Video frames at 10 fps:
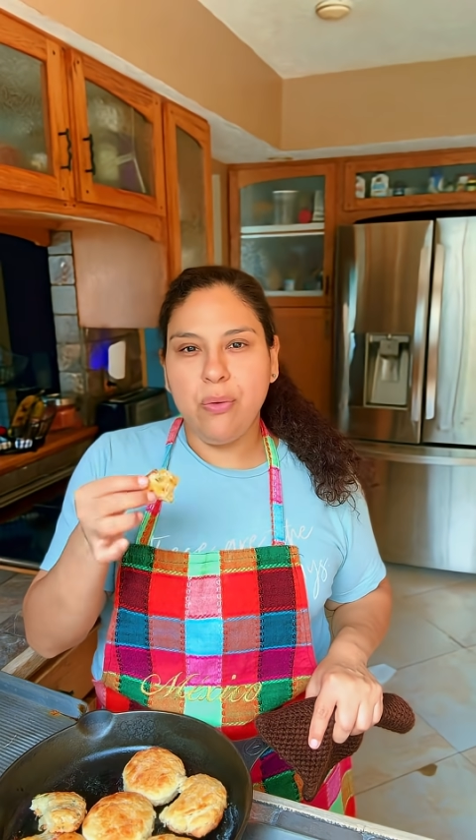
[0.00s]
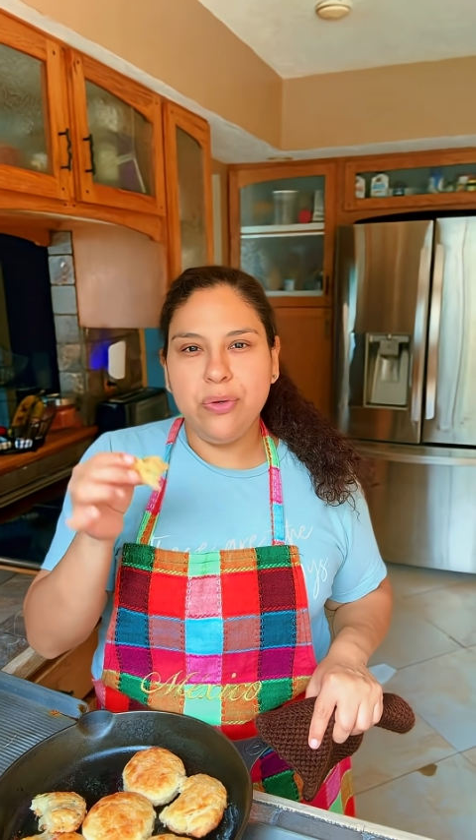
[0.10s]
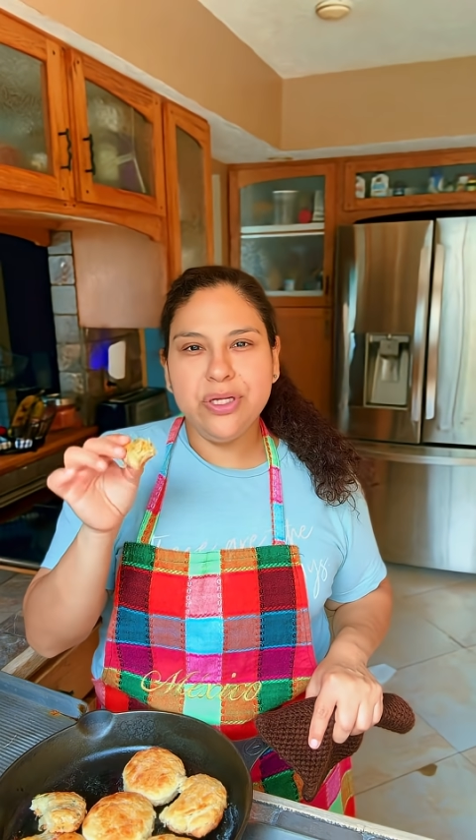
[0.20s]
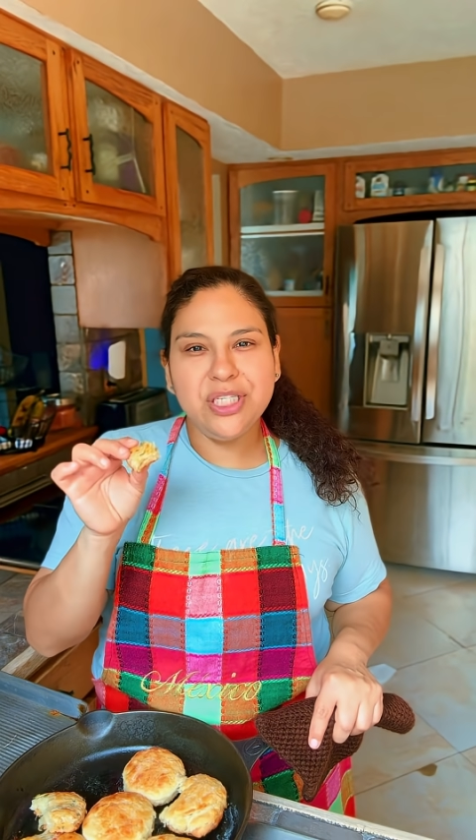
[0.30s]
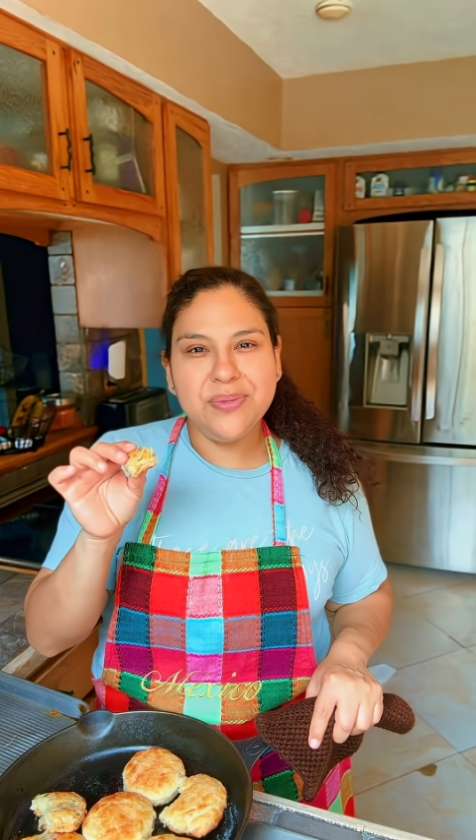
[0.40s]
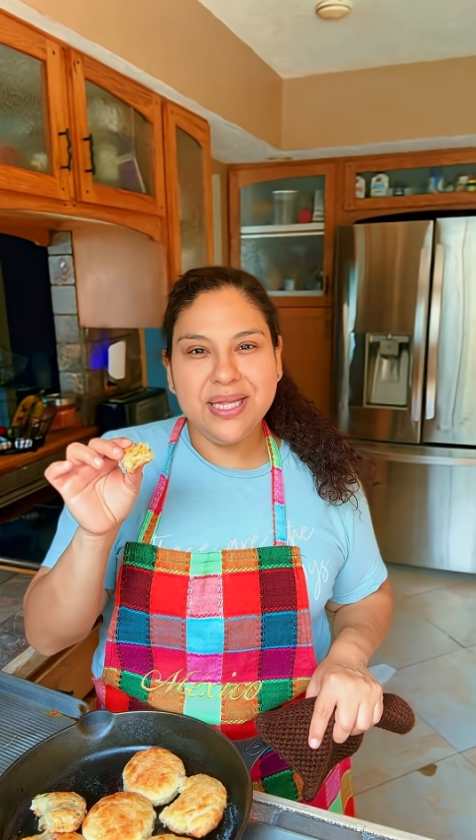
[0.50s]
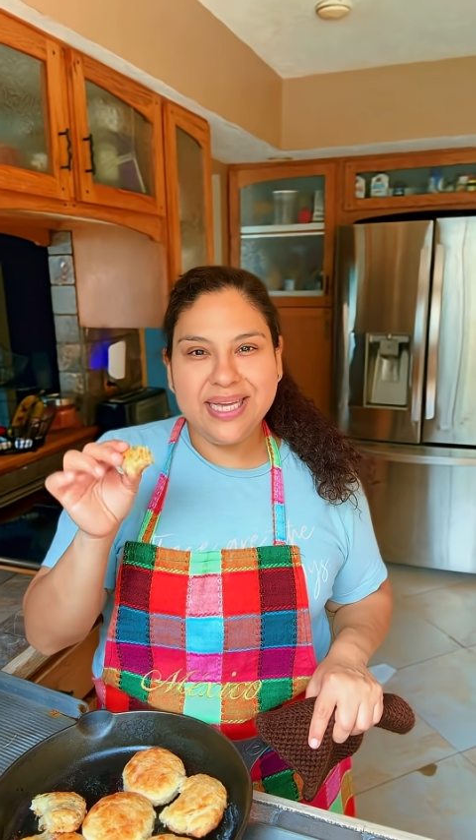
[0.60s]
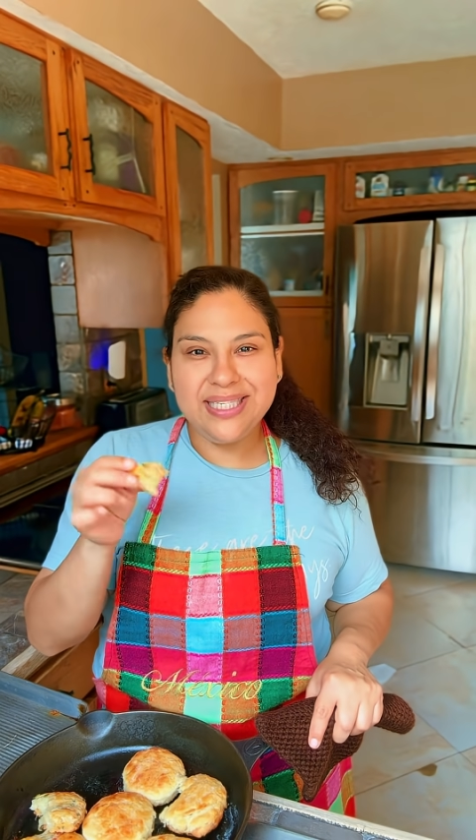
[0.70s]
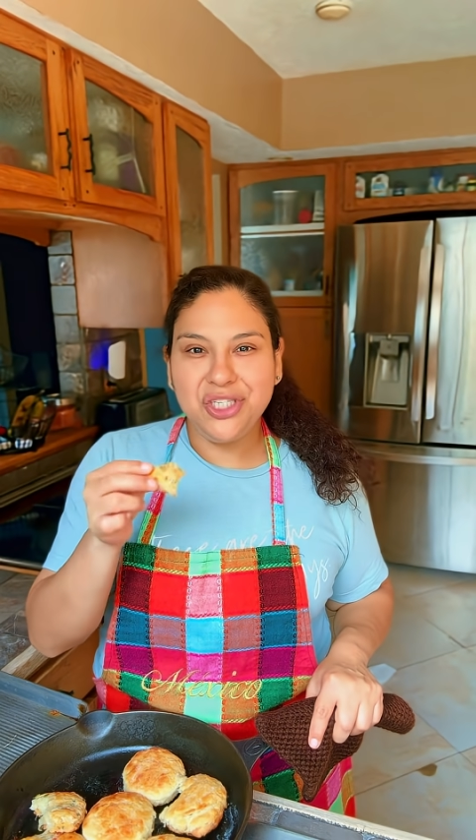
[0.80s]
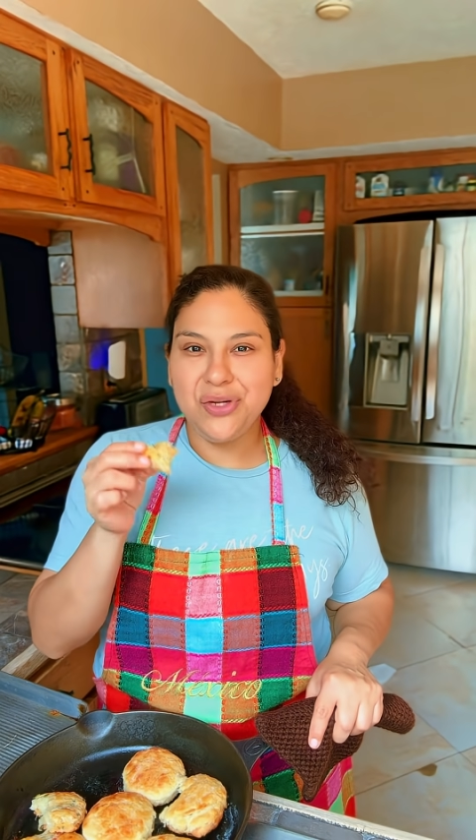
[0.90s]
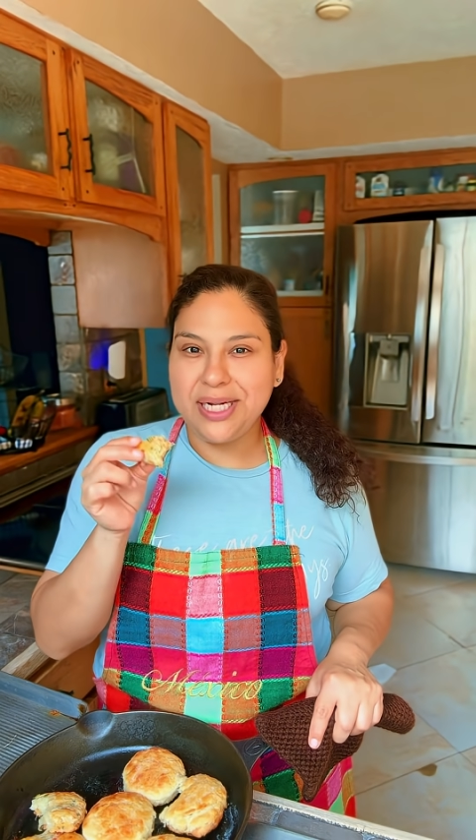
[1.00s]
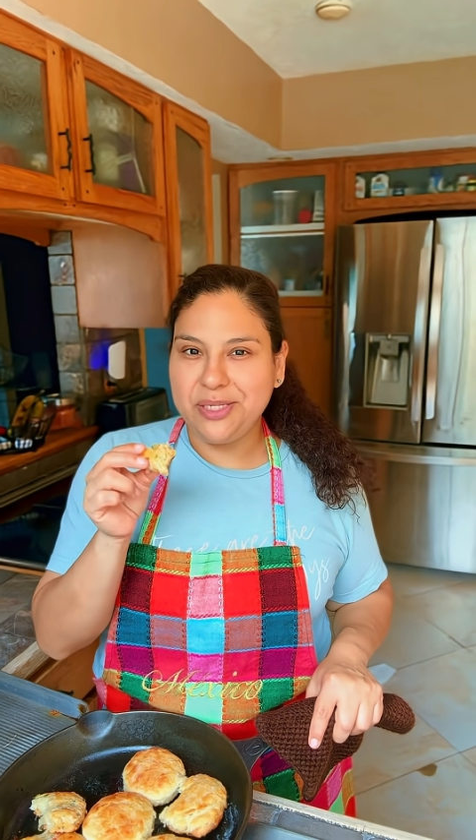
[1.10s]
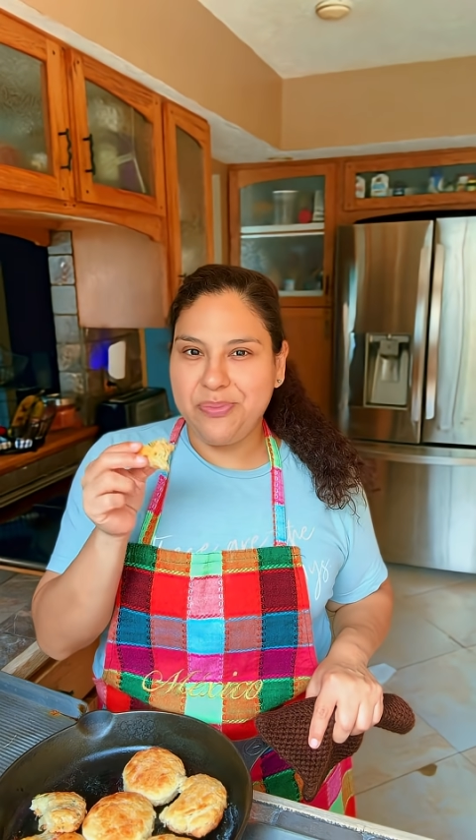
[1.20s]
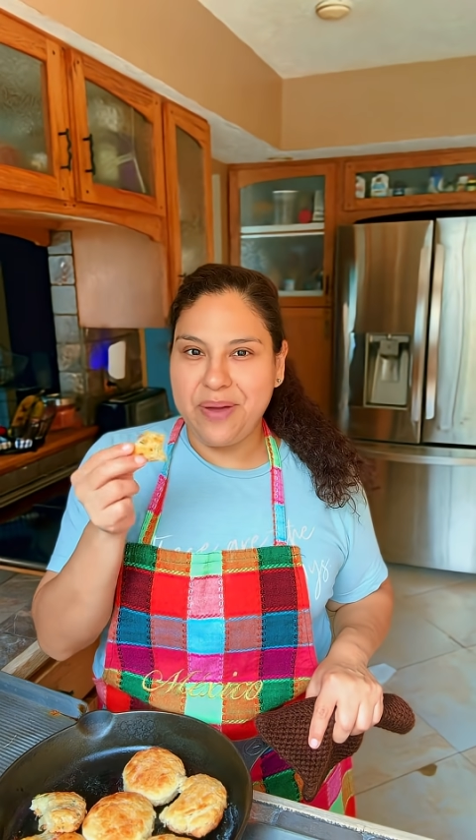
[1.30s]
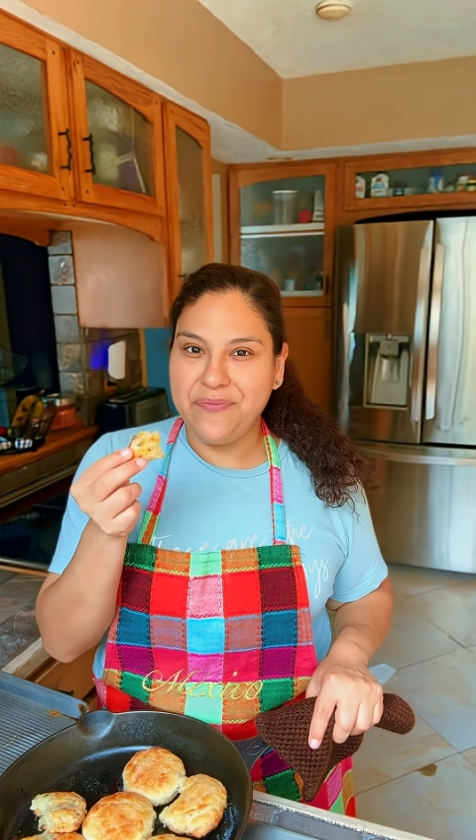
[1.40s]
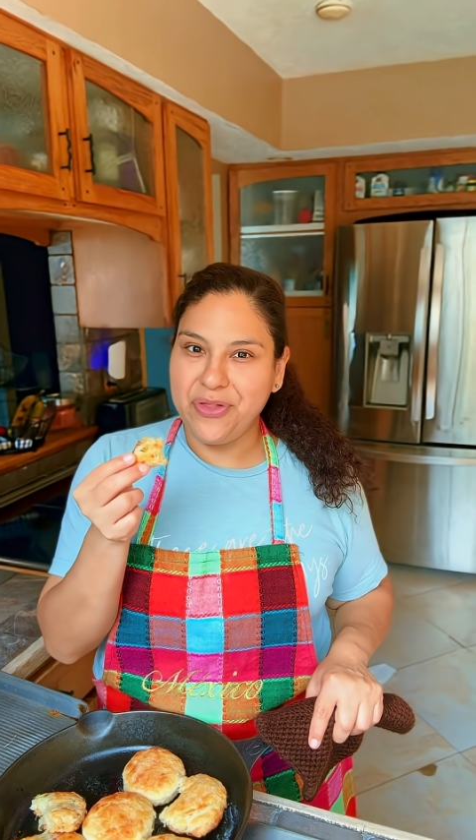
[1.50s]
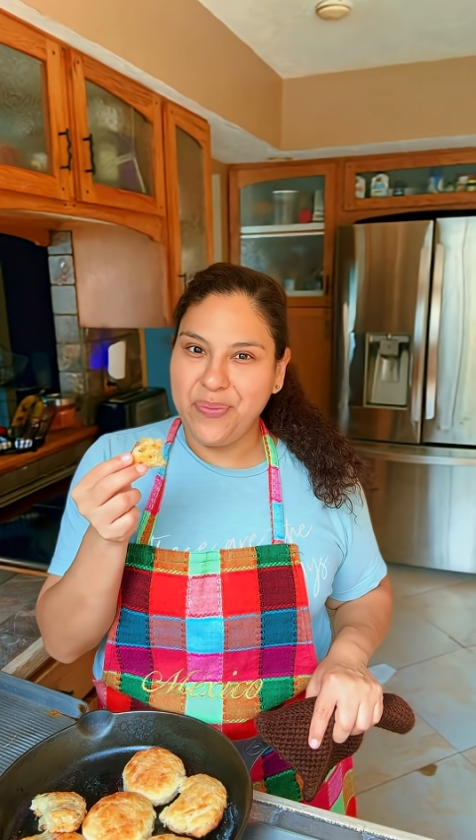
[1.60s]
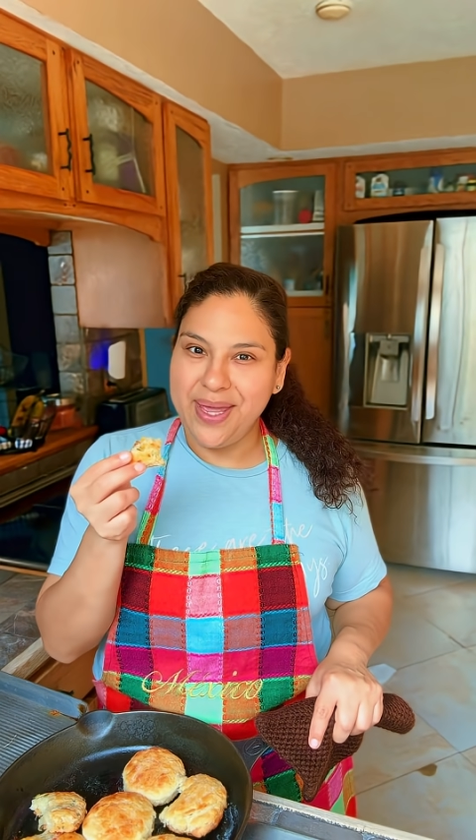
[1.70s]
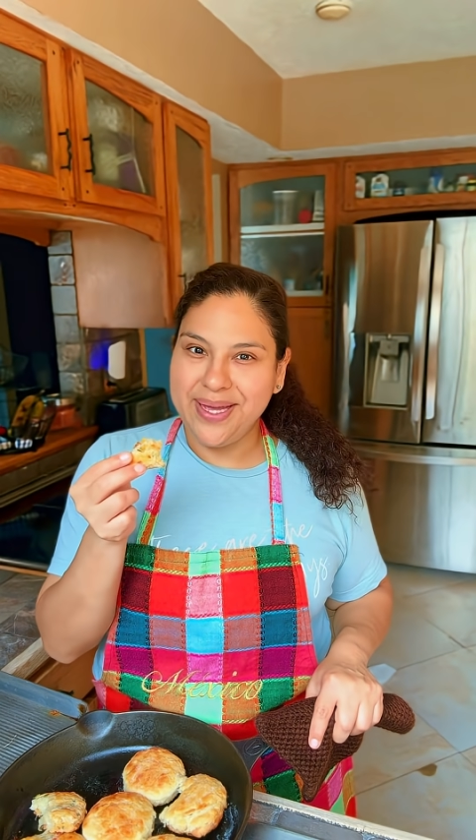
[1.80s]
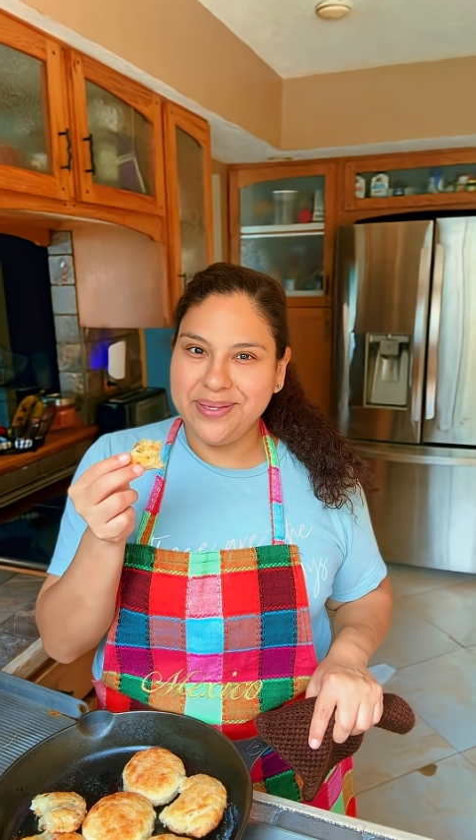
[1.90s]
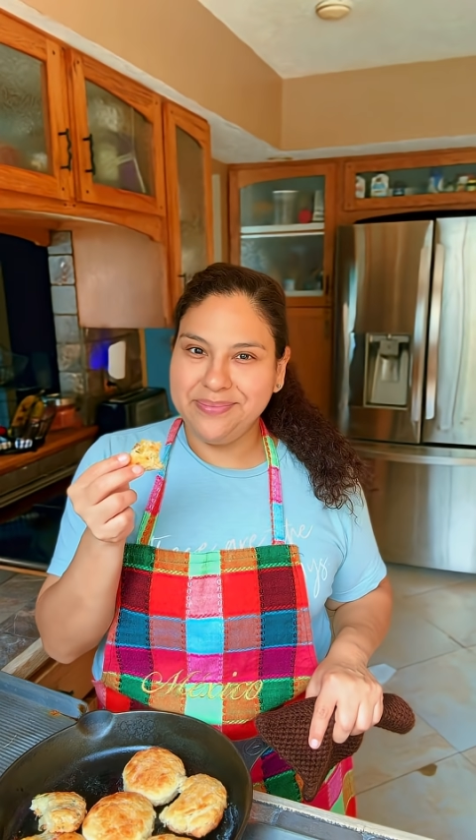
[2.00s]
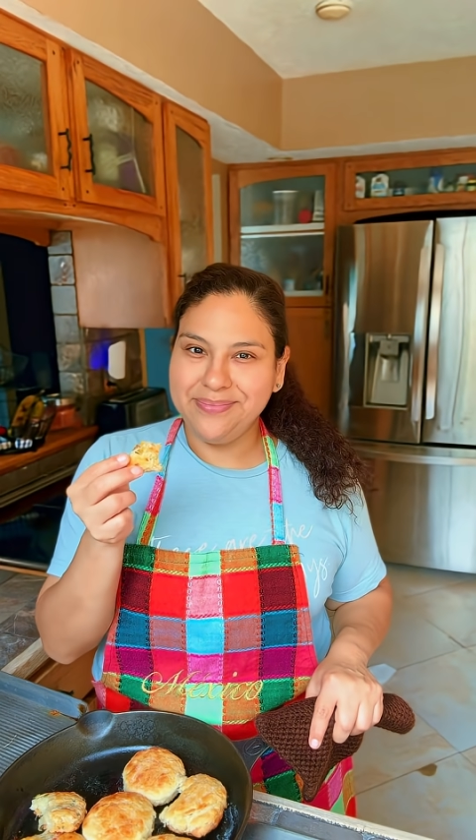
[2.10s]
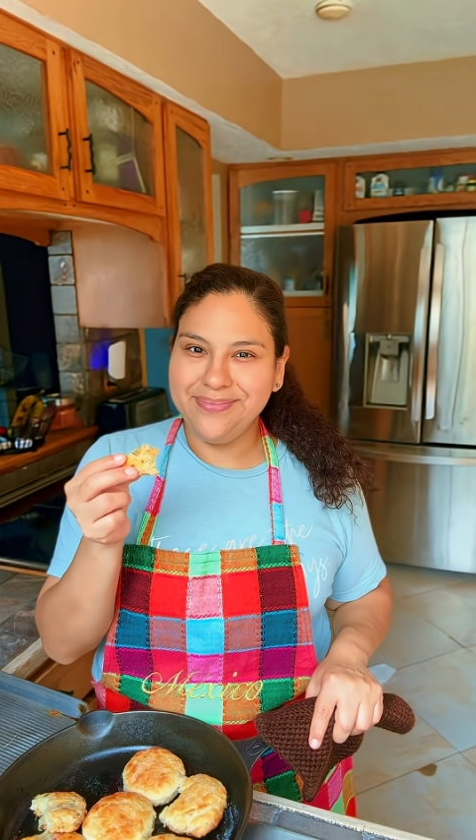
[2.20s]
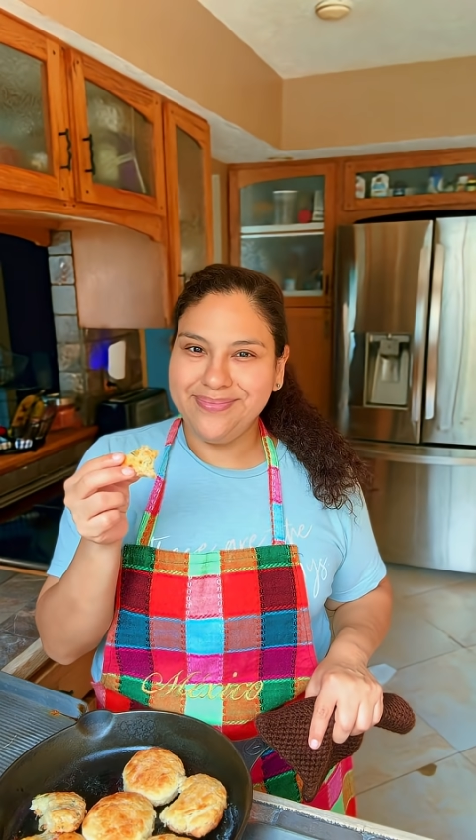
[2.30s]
What are some of the things that you like to prep for the week?